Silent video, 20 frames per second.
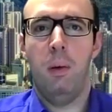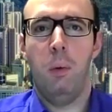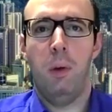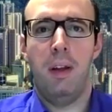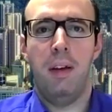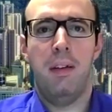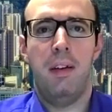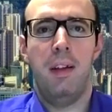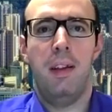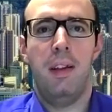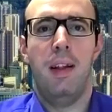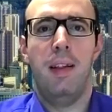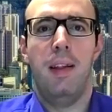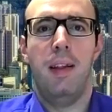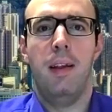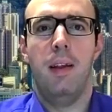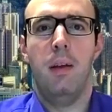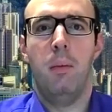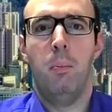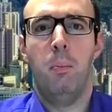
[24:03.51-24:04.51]
we can see that
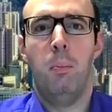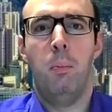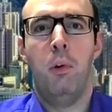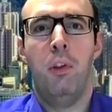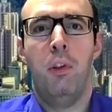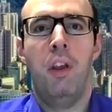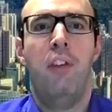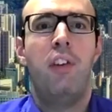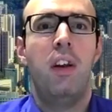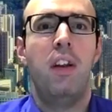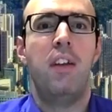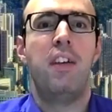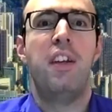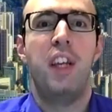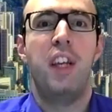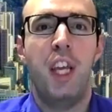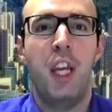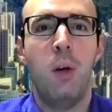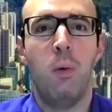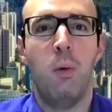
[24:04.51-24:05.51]
the potential is
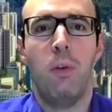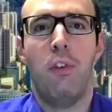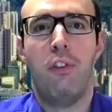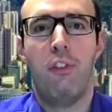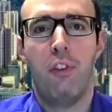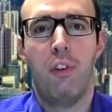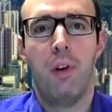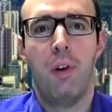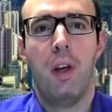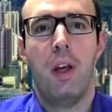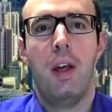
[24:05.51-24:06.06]
huge.